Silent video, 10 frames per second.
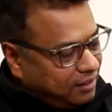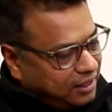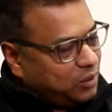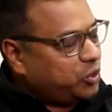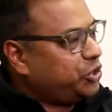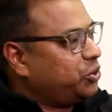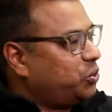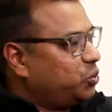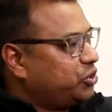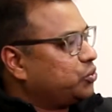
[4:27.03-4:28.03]
Then what you
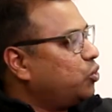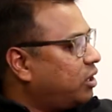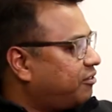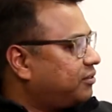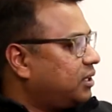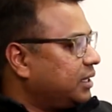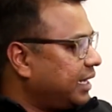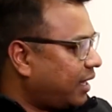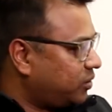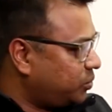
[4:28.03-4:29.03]
do is go after and
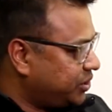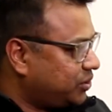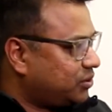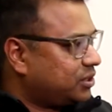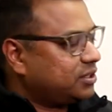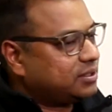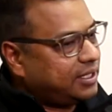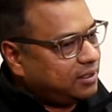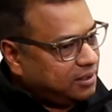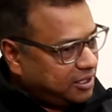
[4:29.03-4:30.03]
gather resources,
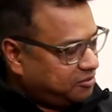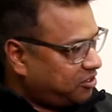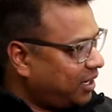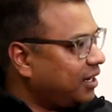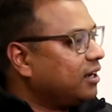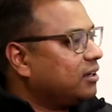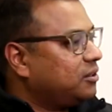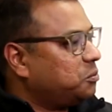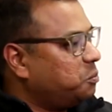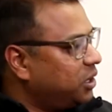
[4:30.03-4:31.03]
get, get funding,
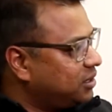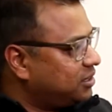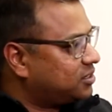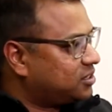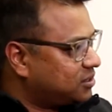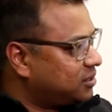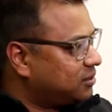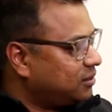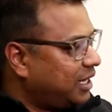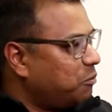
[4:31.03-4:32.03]
build this
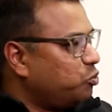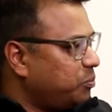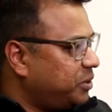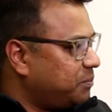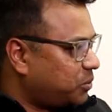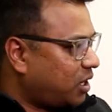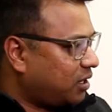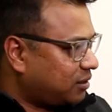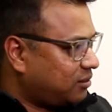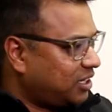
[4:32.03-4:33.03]
MVP
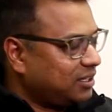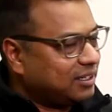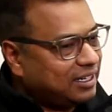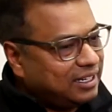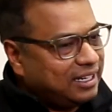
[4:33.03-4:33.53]
product, right? Yeah.